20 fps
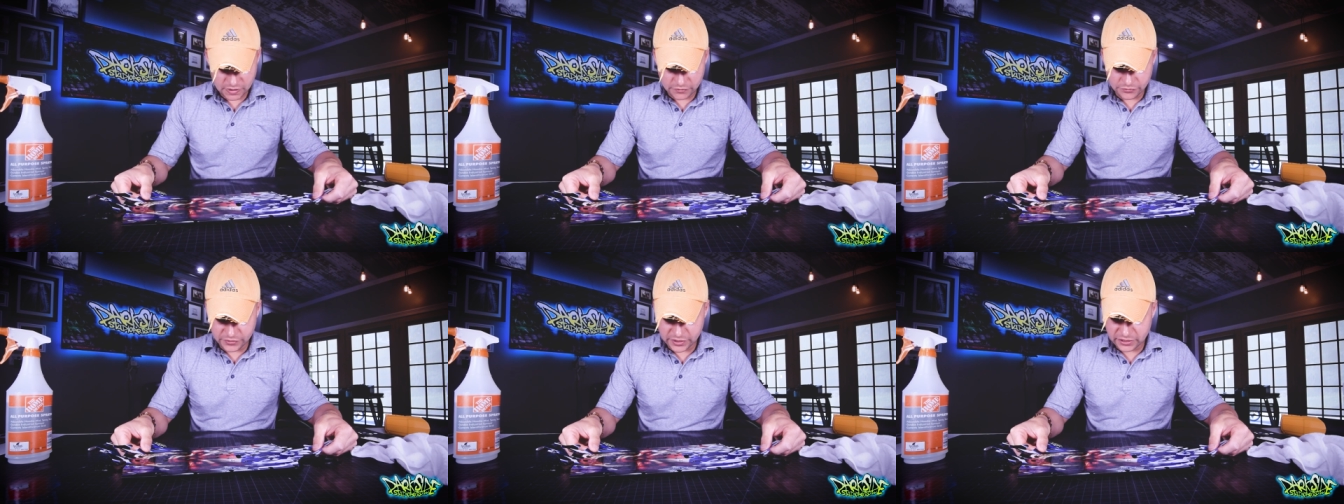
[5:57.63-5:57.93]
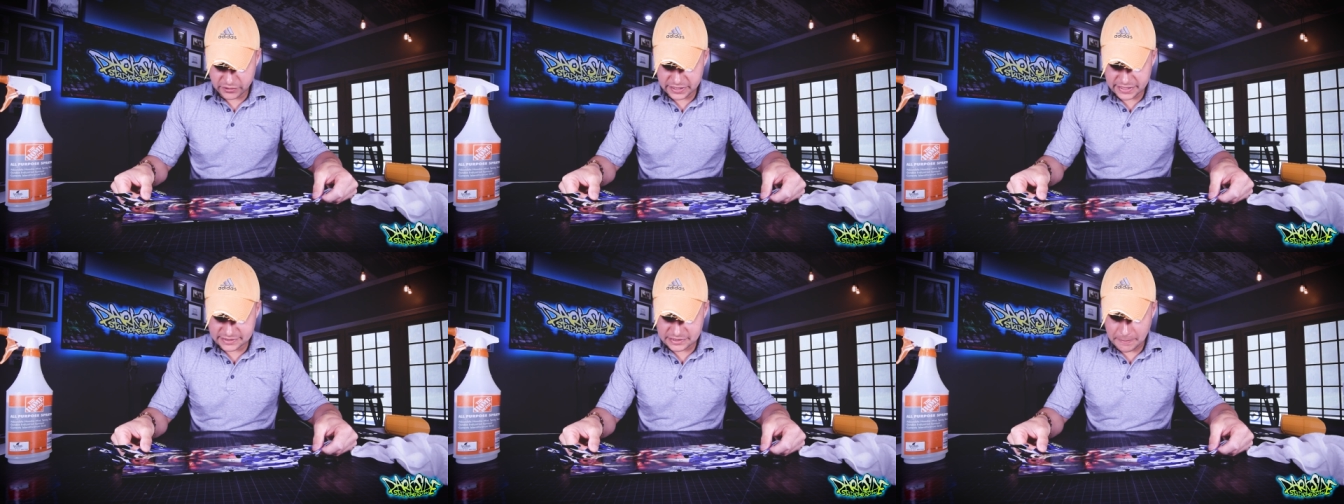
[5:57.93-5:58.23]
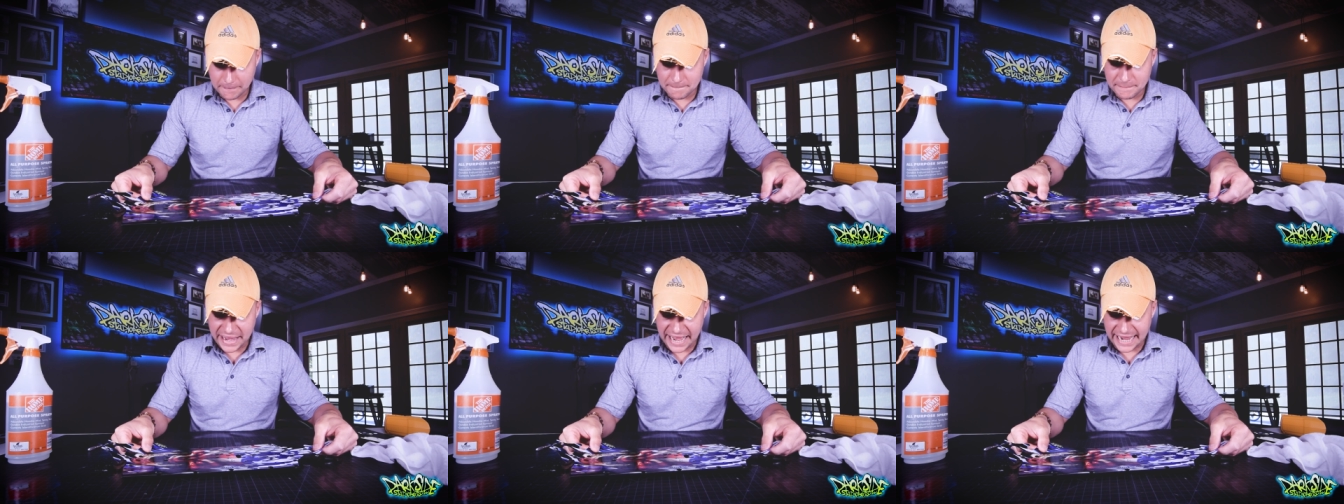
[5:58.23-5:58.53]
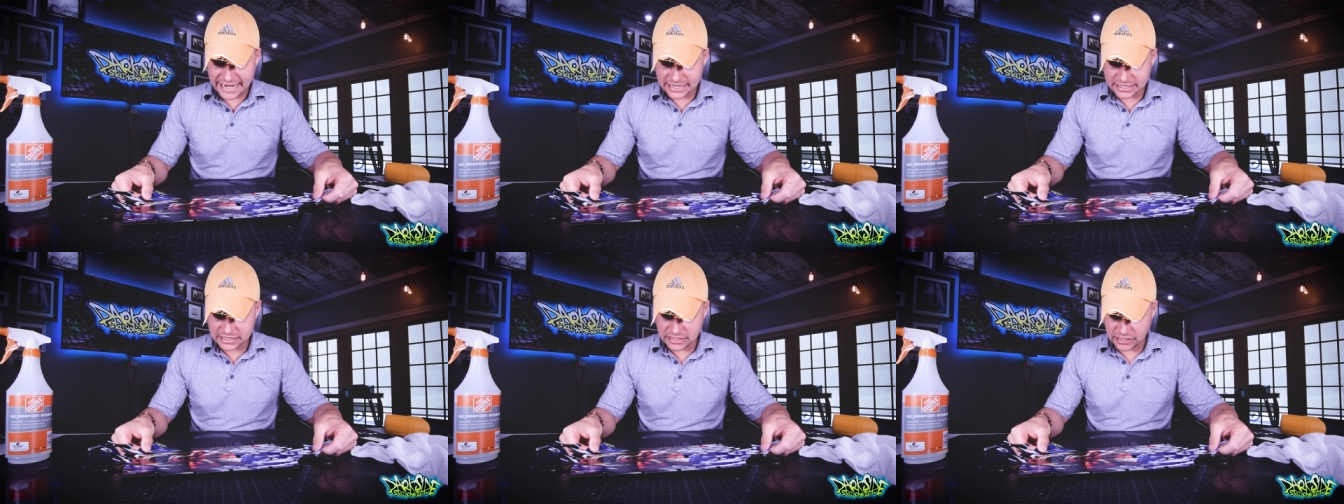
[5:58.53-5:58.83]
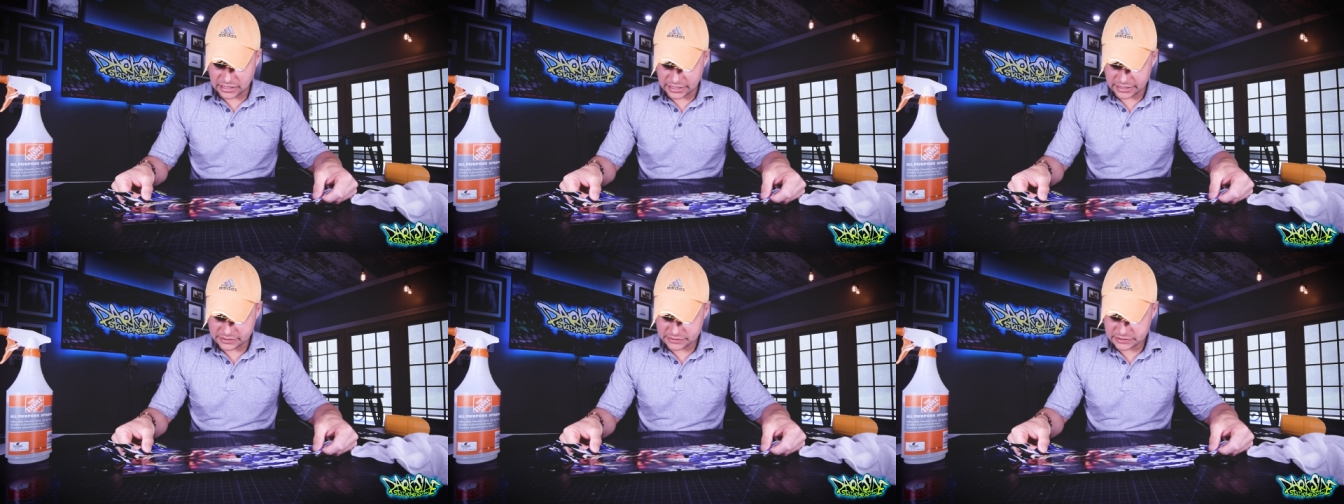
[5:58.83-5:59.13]
there is a back
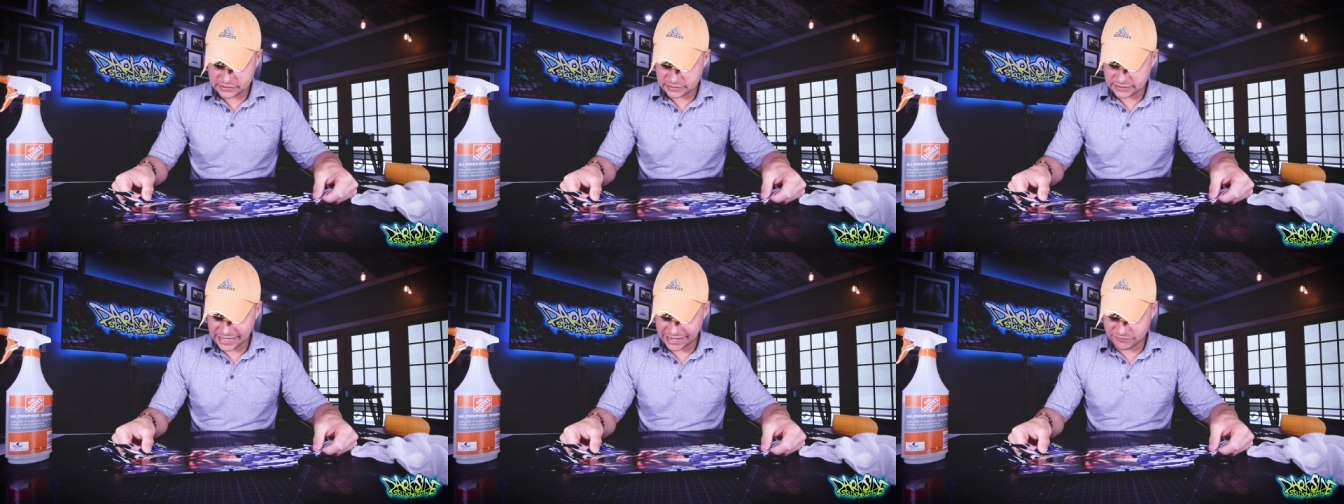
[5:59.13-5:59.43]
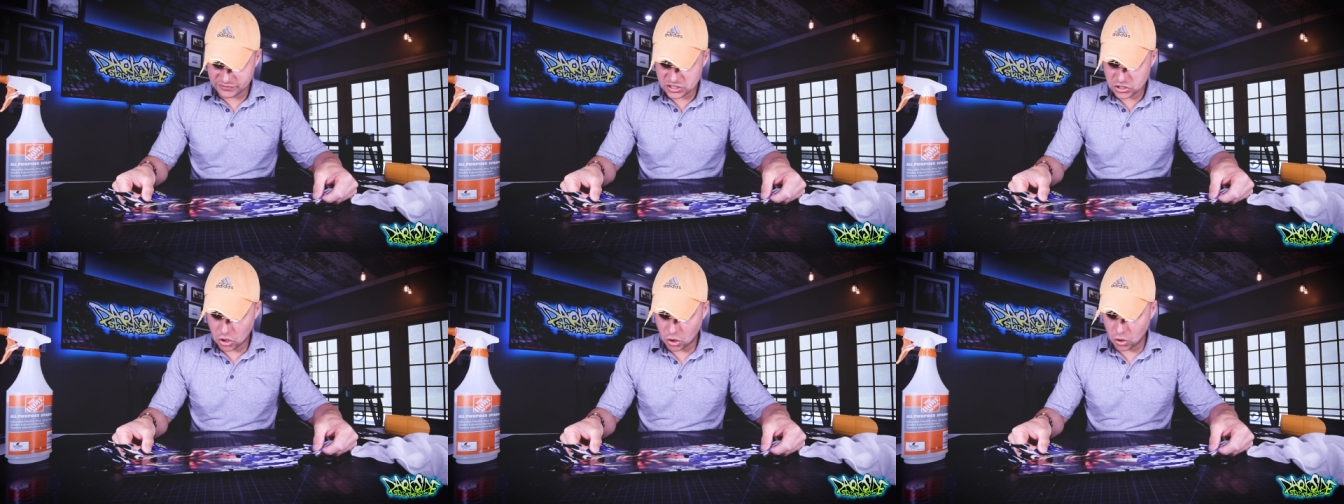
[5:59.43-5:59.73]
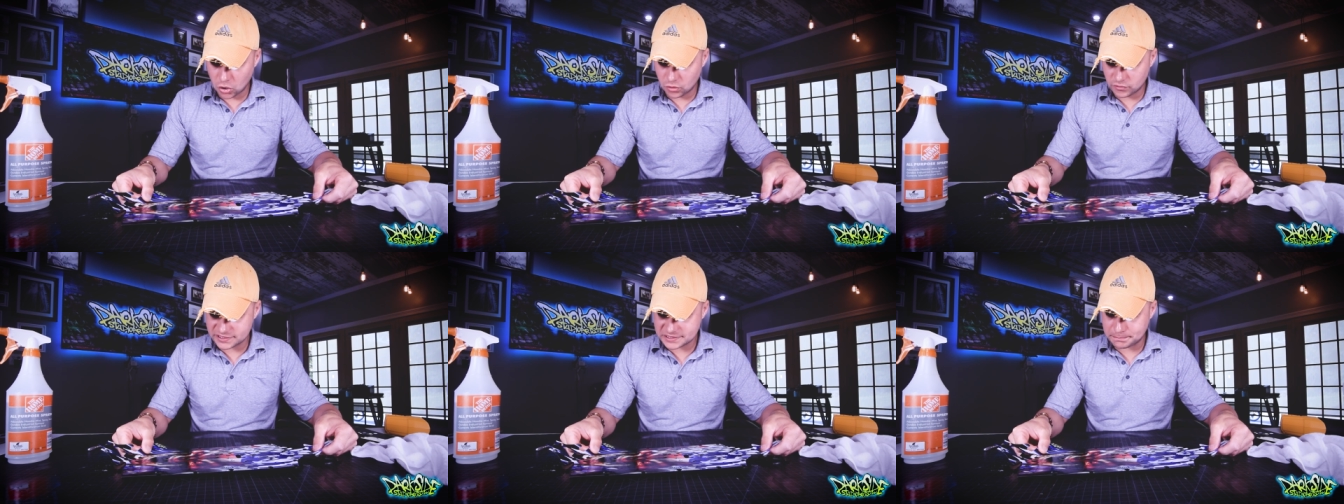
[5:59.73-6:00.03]
cut. Every hole